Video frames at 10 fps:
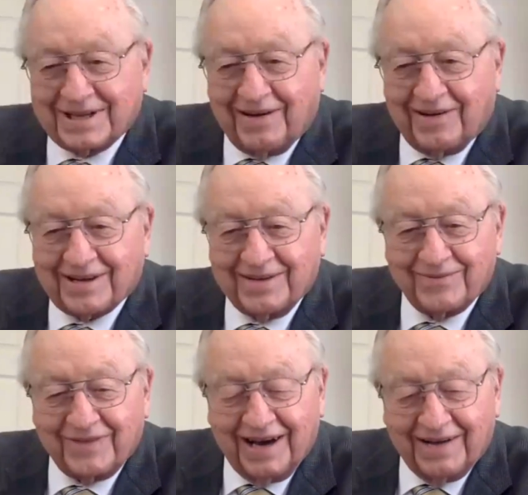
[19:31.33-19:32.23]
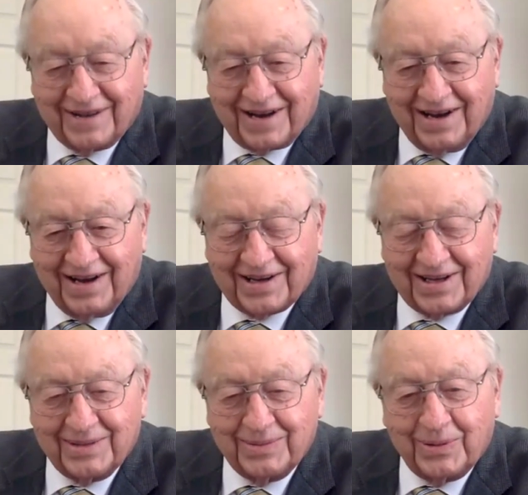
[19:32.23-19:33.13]
talk at 5 o'clock
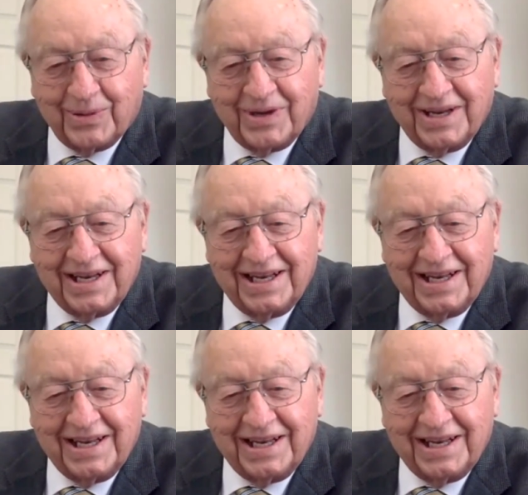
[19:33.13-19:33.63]
in the morning.